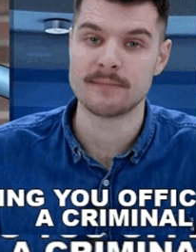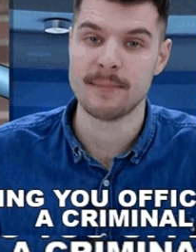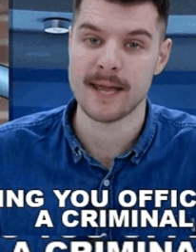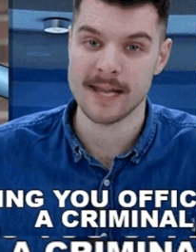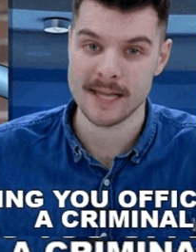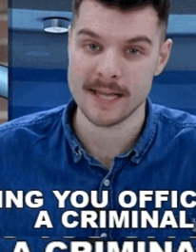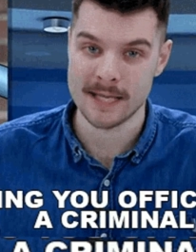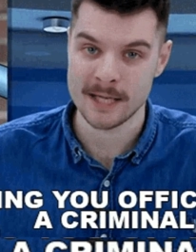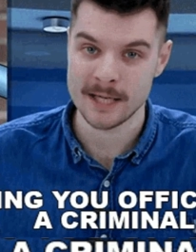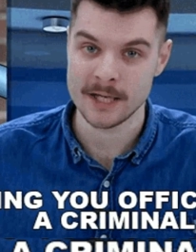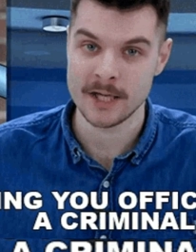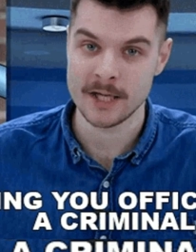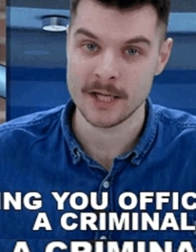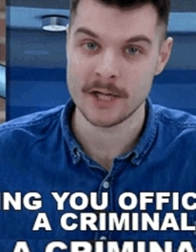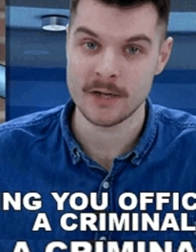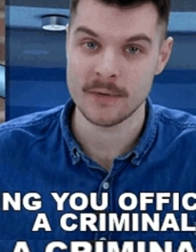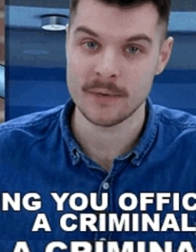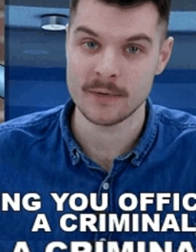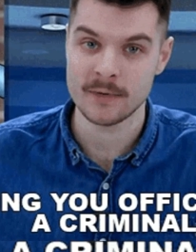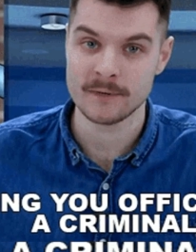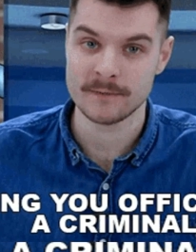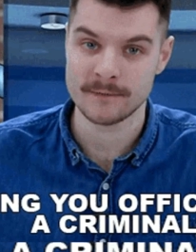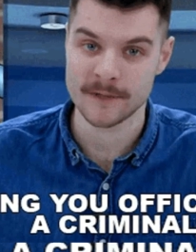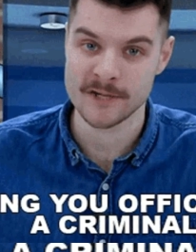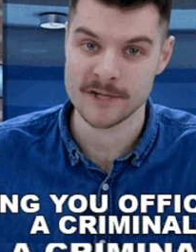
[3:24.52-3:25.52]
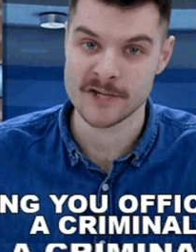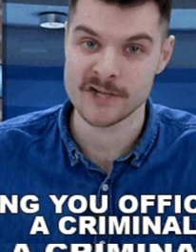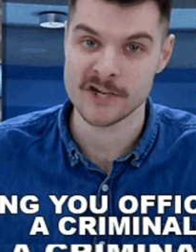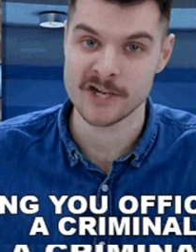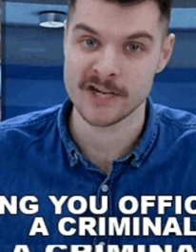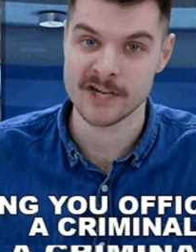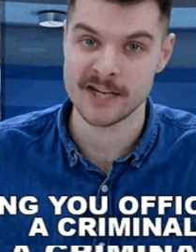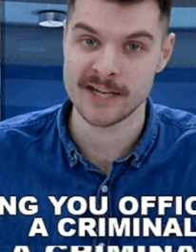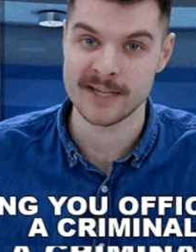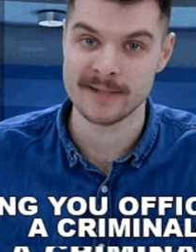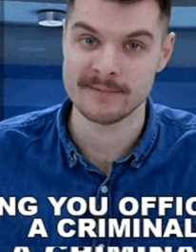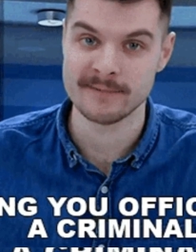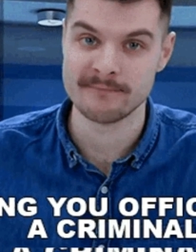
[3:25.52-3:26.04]
Despite his
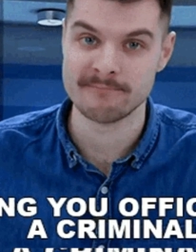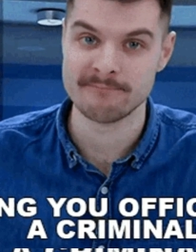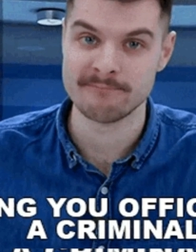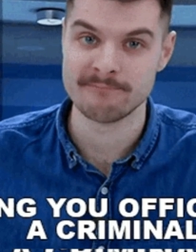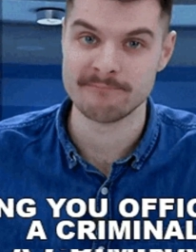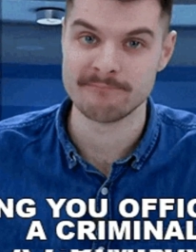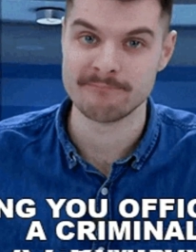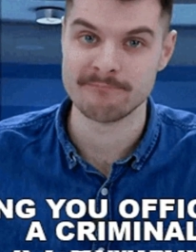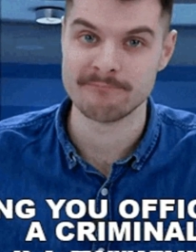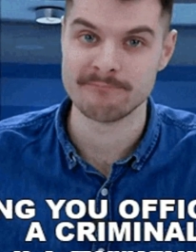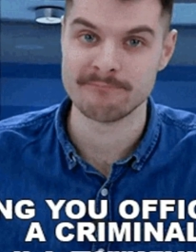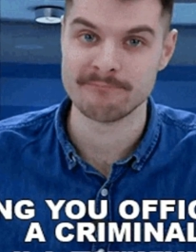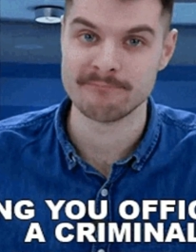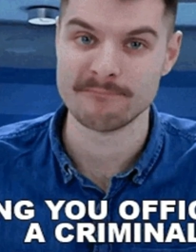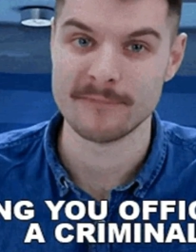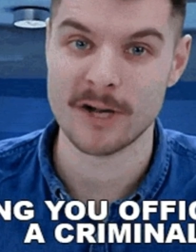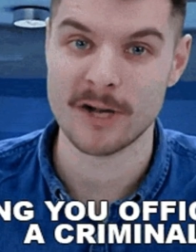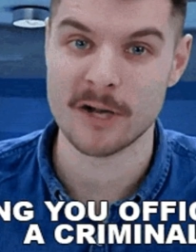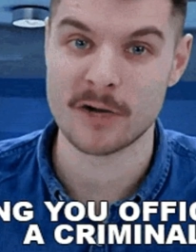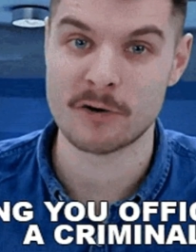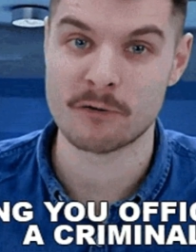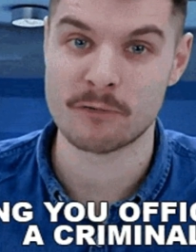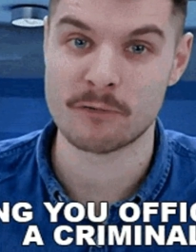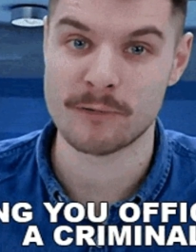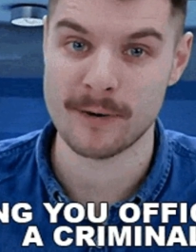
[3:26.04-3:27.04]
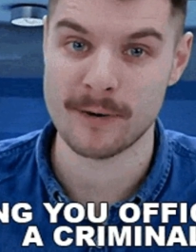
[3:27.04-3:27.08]
criminal activities, he was